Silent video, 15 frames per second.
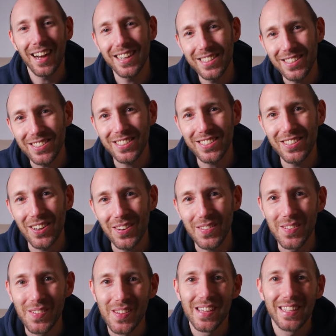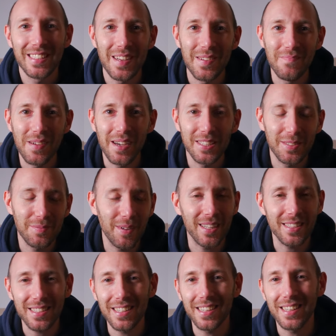I know it's not that many, but uh,